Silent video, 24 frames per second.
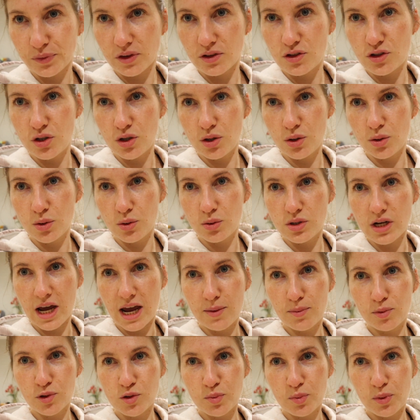2
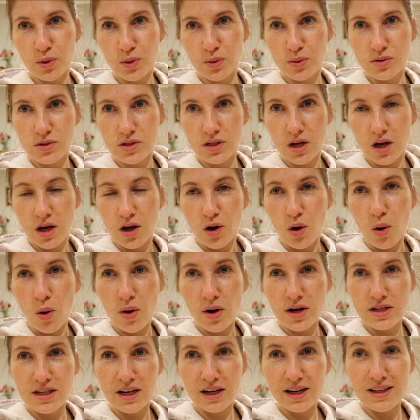tablespoons, or
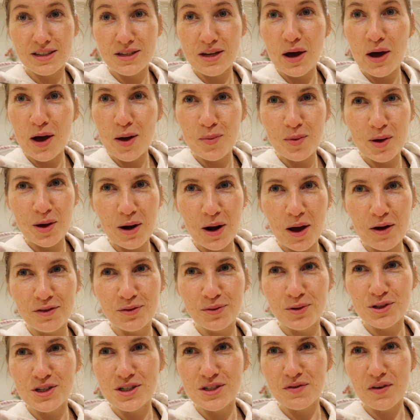until it's herby enough,
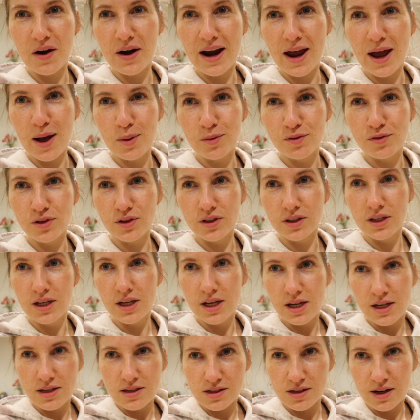which is very helpful.
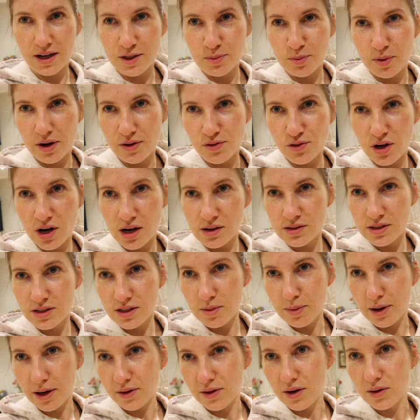There's a nice pair of trousers in
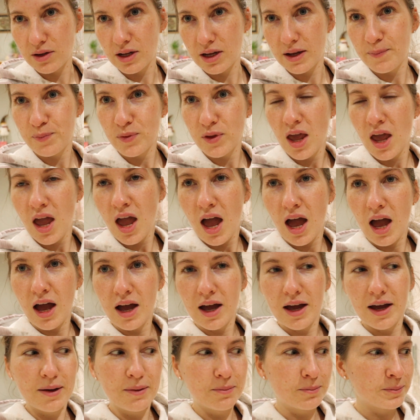the background
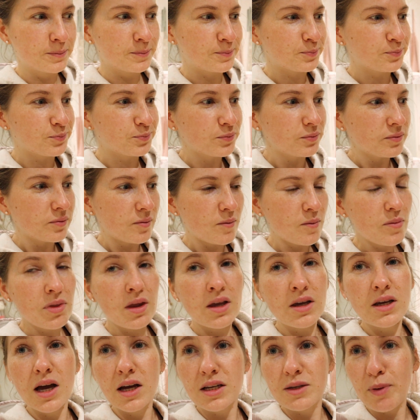there.
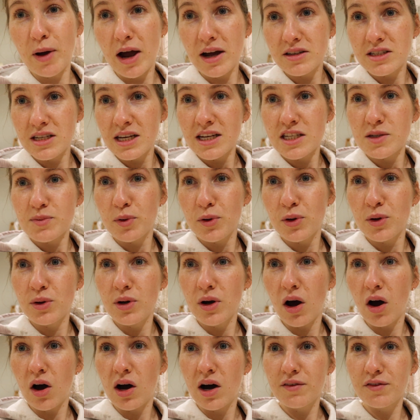About a teaspoon
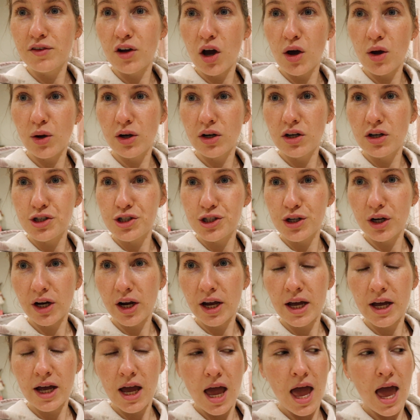of coconut
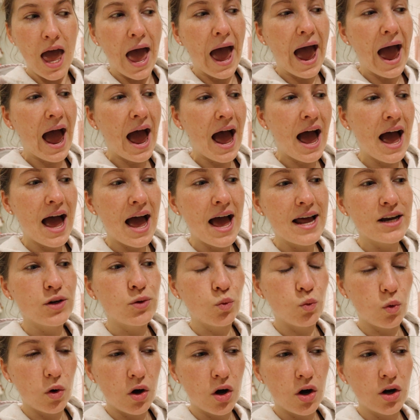sugar
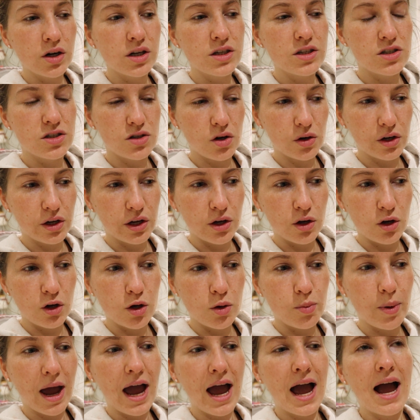and 1 stock
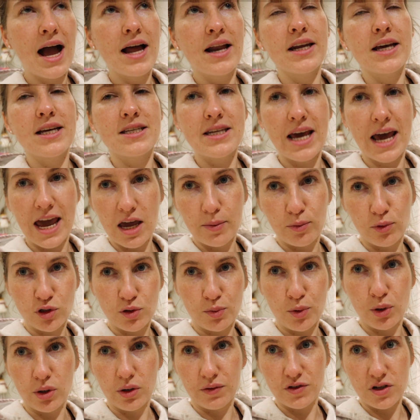cube and a
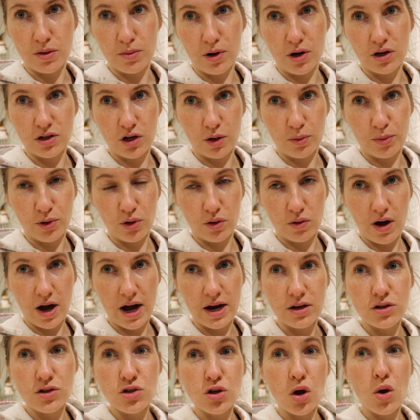tablespoon of tomato
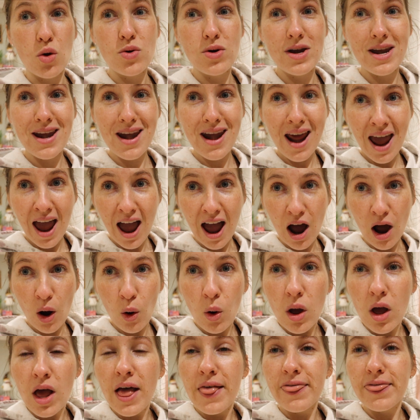puree. So
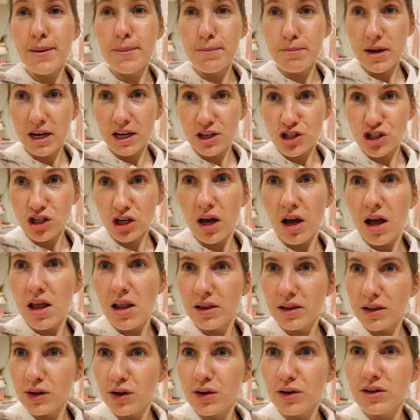now the mixture
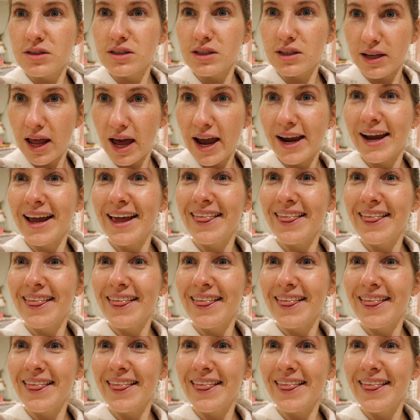looks like